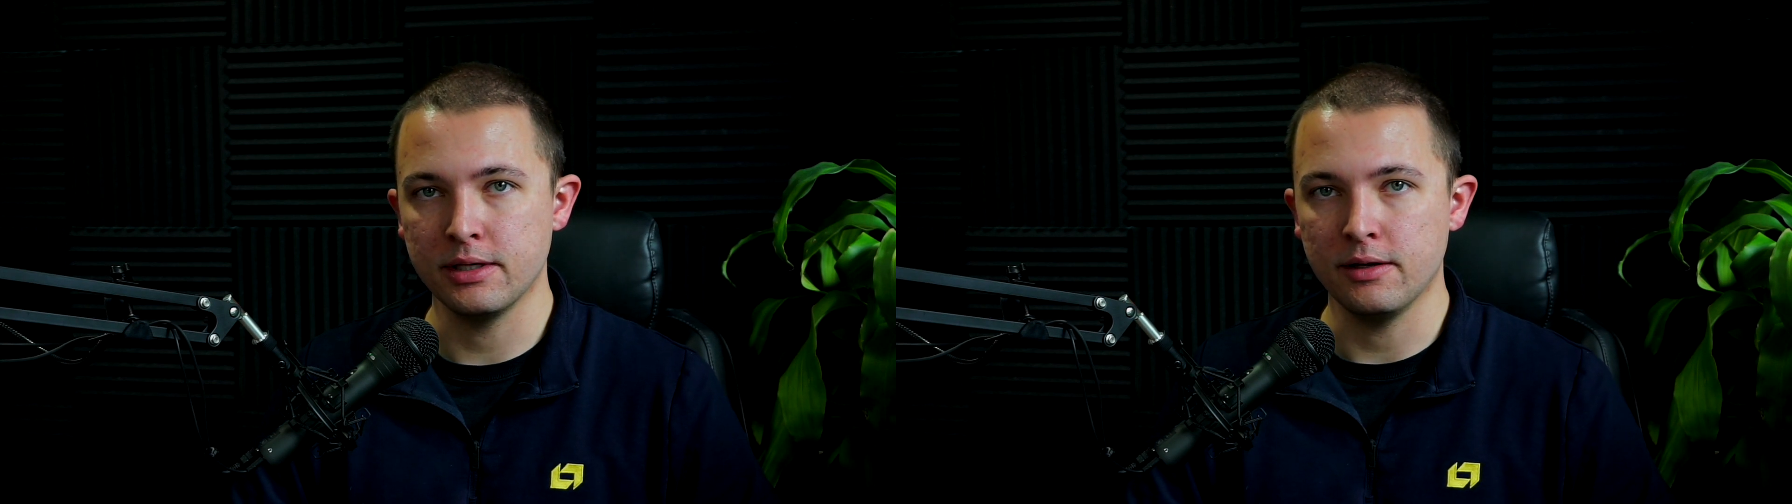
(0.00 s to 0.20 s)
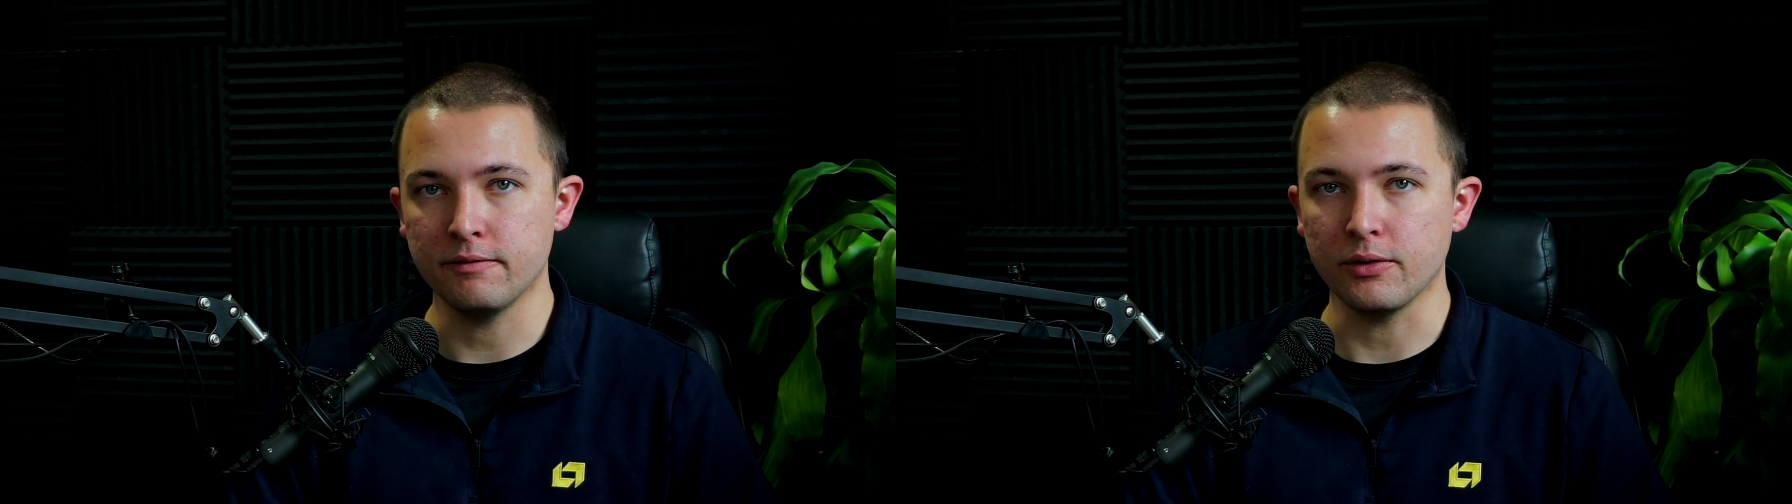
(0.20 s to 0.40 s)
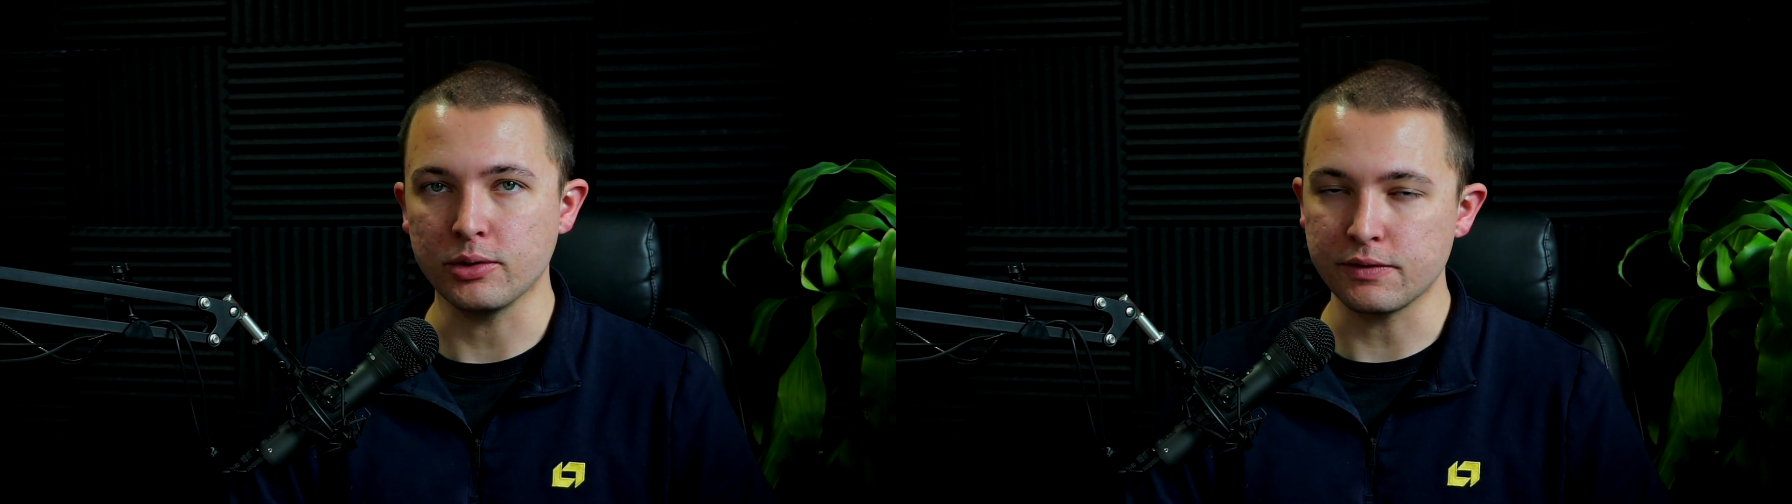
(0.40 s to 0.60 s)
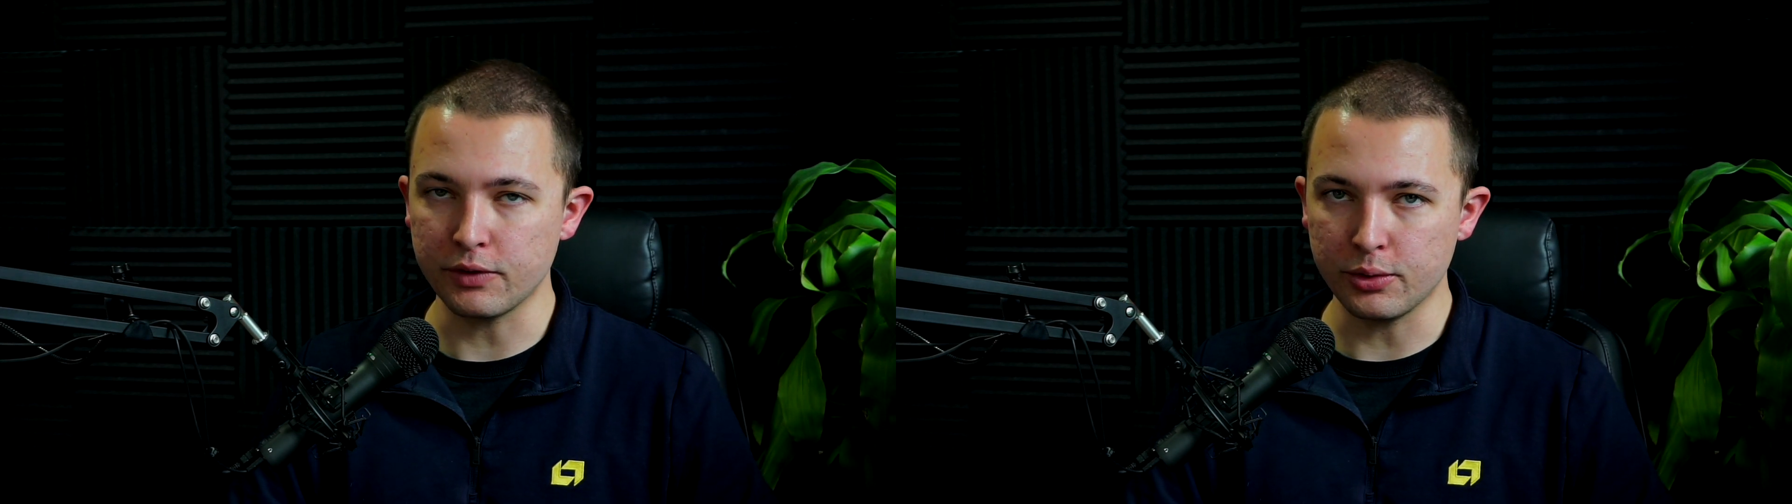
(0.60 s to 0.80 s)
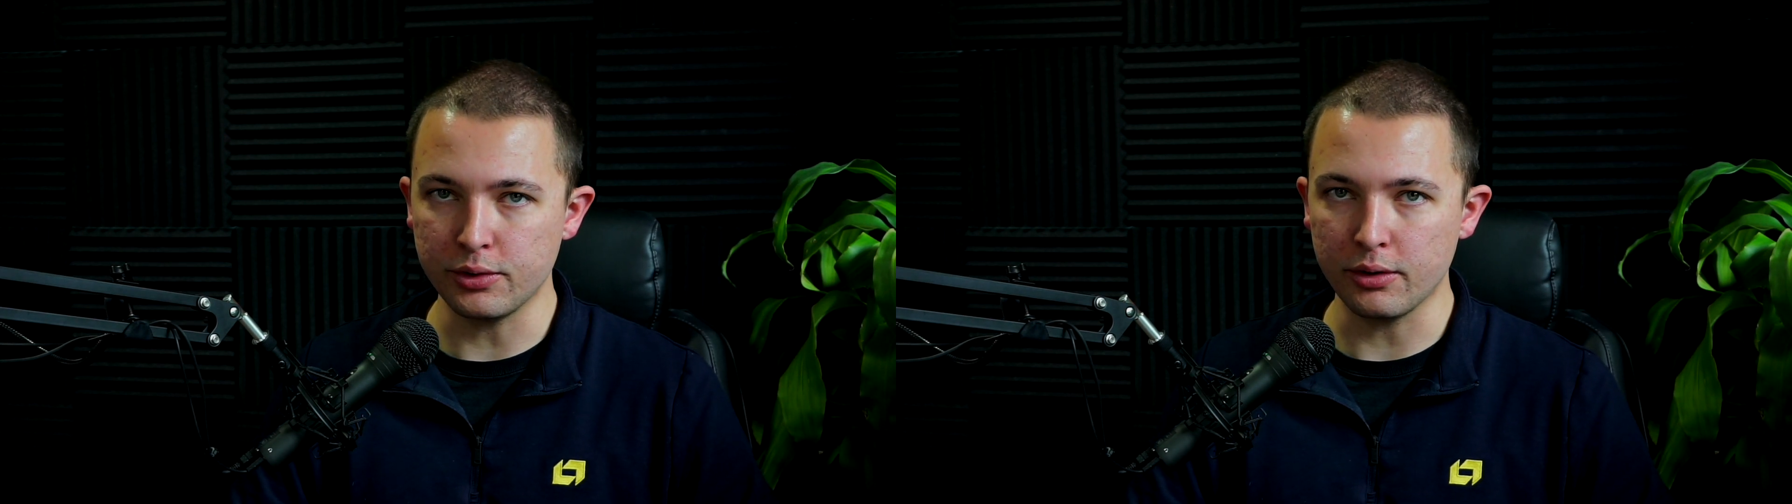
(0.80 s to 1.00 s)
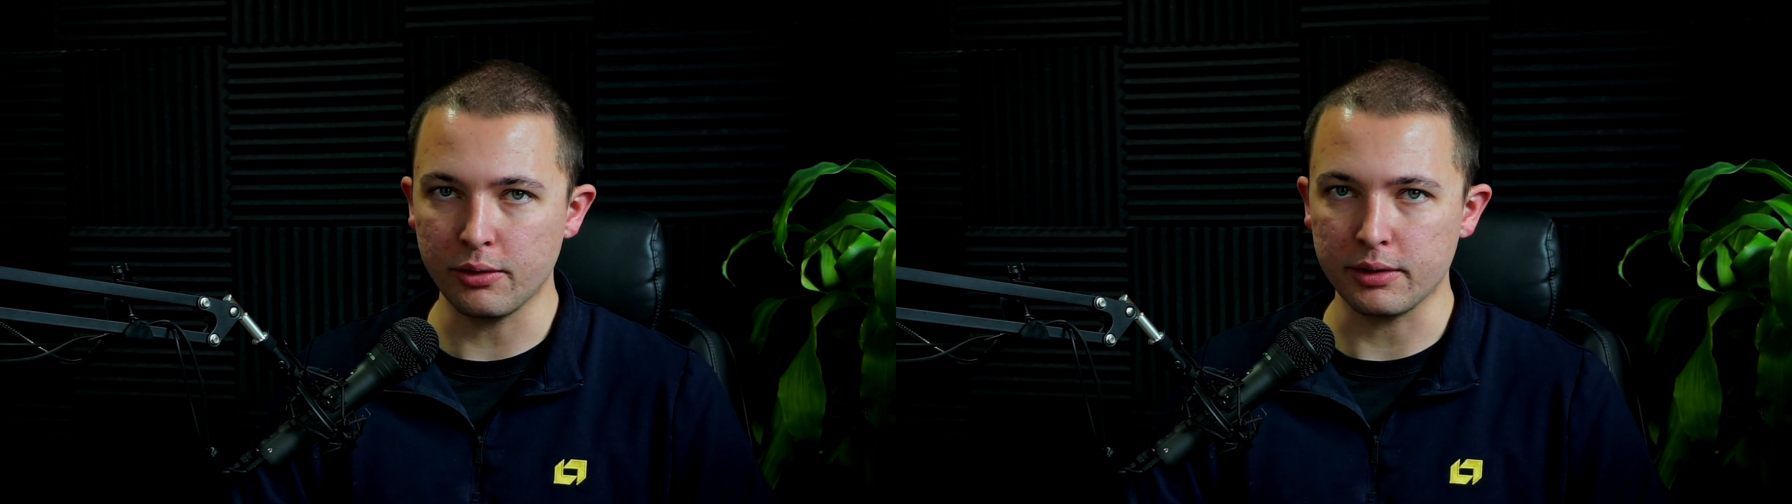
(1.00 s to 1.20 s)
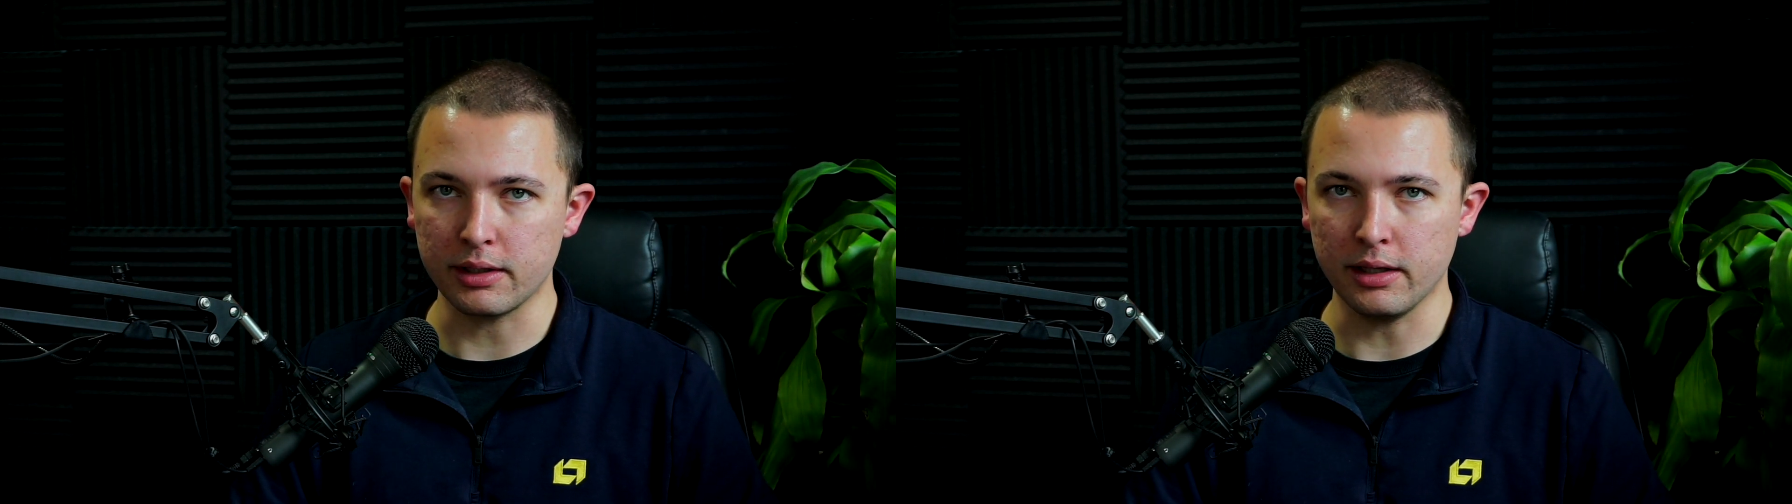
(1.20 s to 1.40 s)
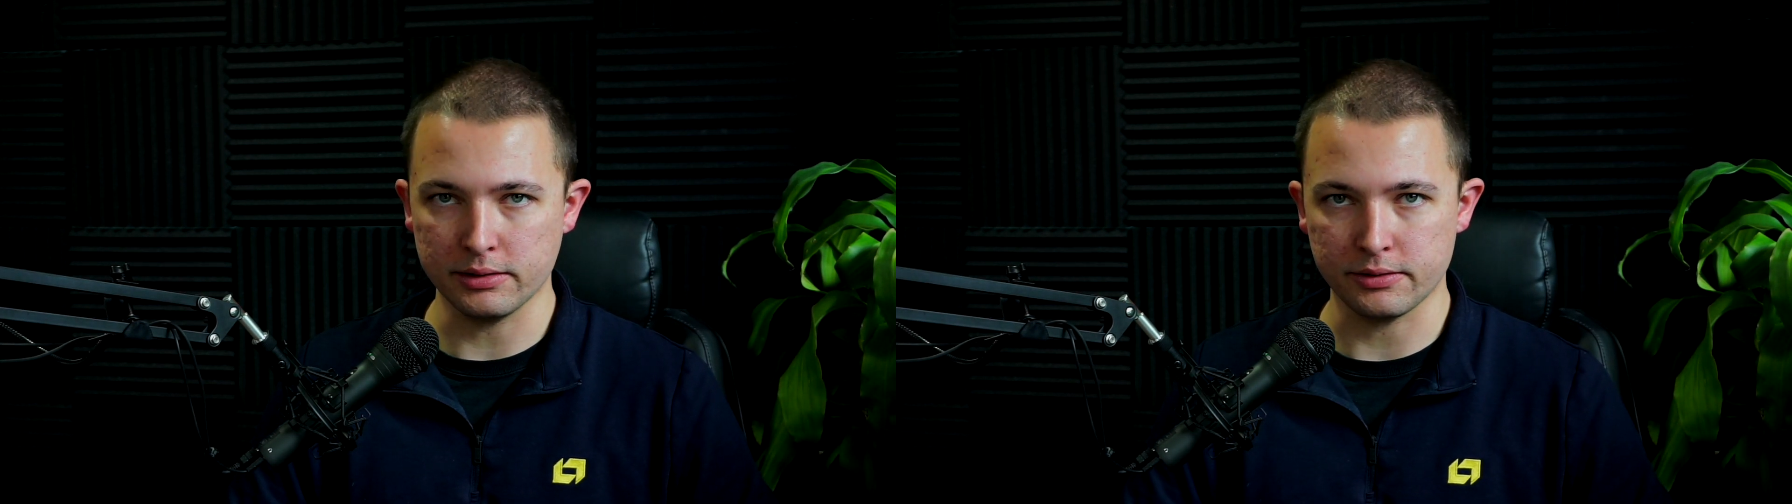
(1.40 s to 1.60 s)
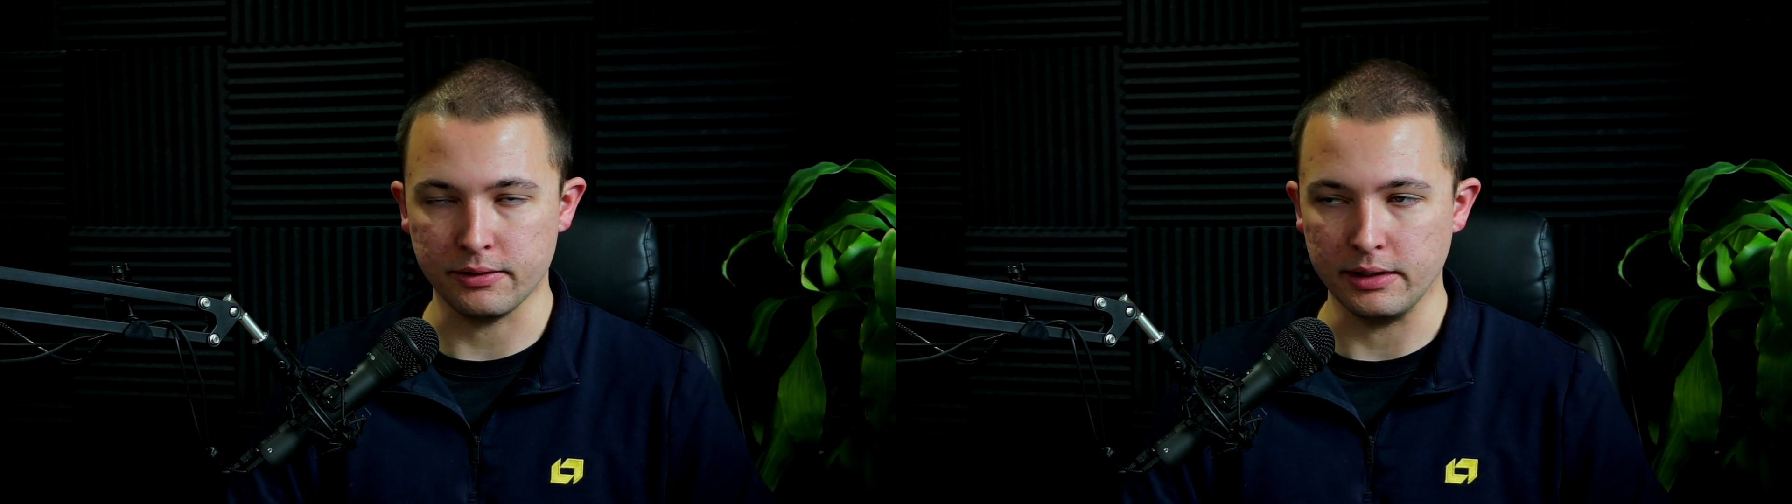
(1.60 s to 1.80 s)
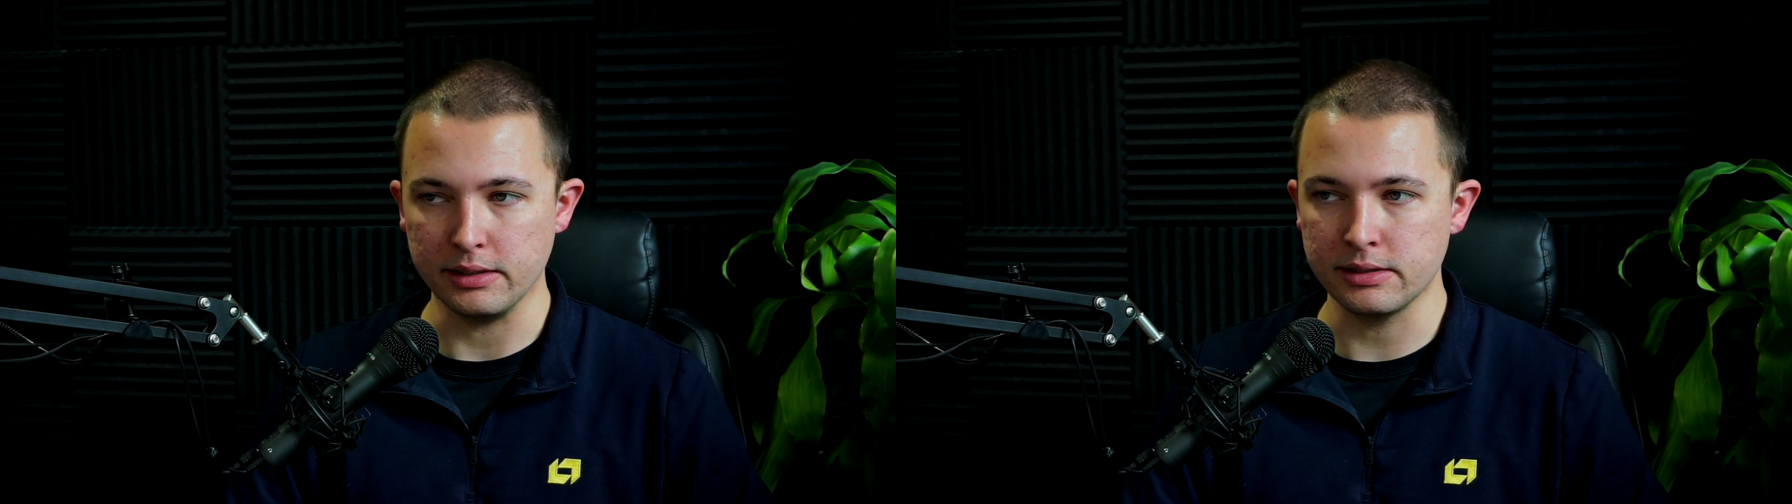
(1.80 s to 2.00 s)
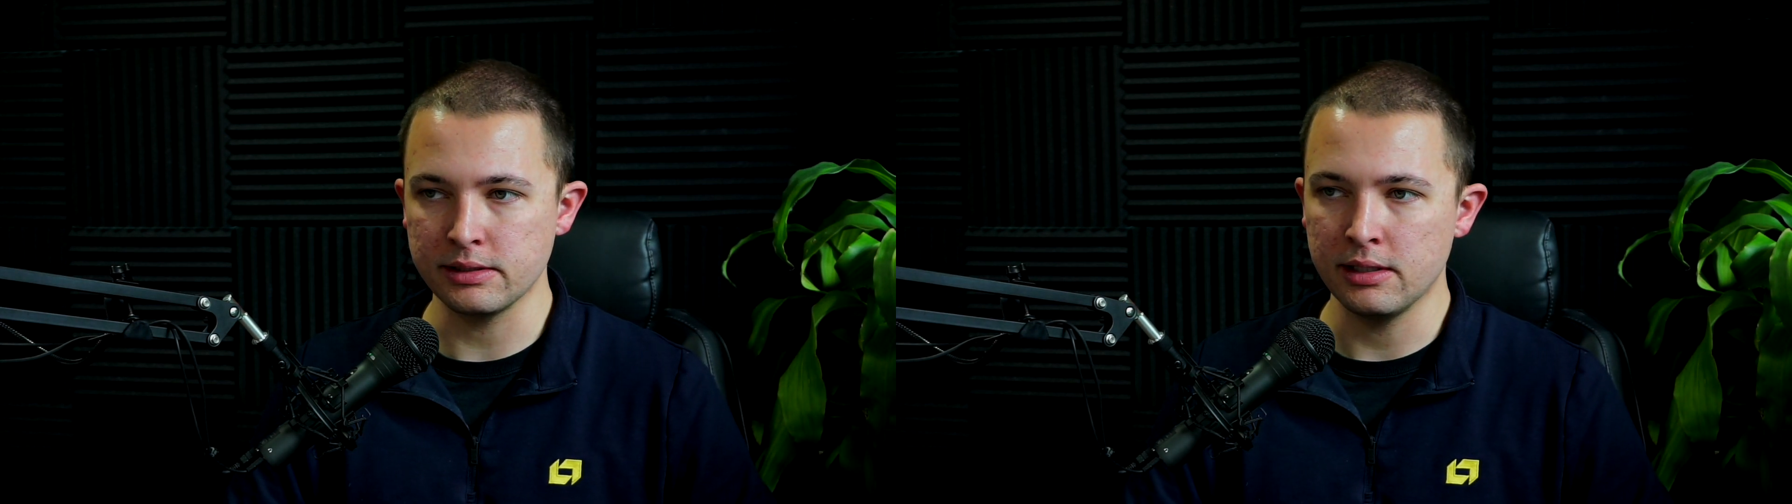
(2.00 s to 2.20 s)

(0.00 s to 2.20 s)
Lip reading: For those of you who don't know what a cluster is,